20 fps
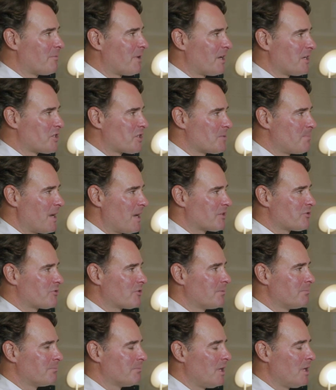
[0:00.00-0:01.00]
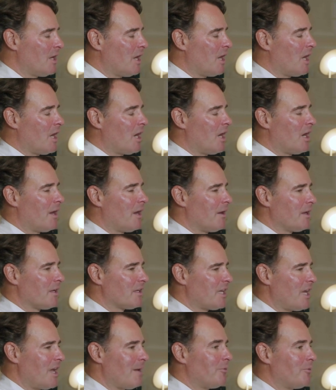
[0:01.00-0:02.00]
my Spectrum
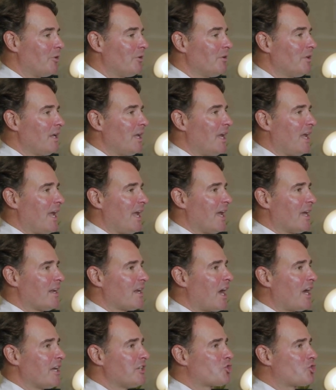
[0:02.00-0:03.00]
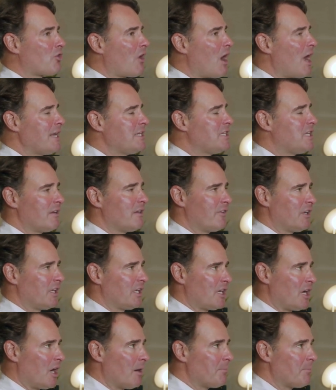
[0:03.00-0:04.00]
cable. And I tried giving
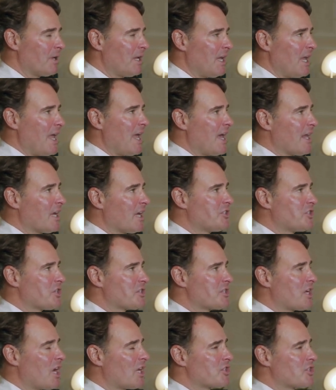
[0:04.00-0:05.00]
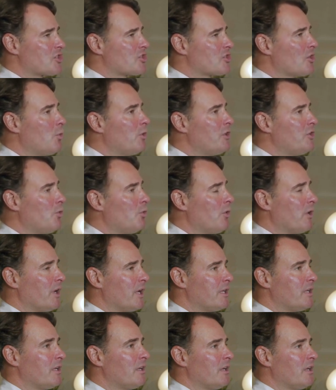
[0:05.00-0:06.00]
it up, and I just got so
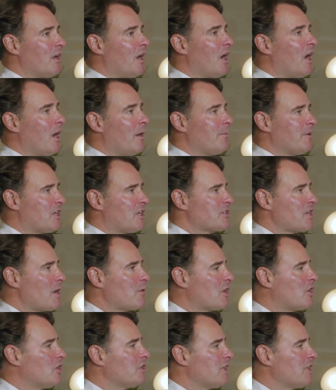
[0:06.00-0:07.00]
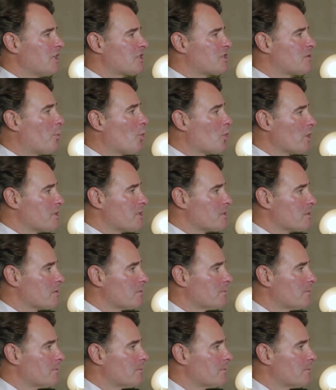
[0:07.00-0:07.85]
annoyed because I couldn't get sports.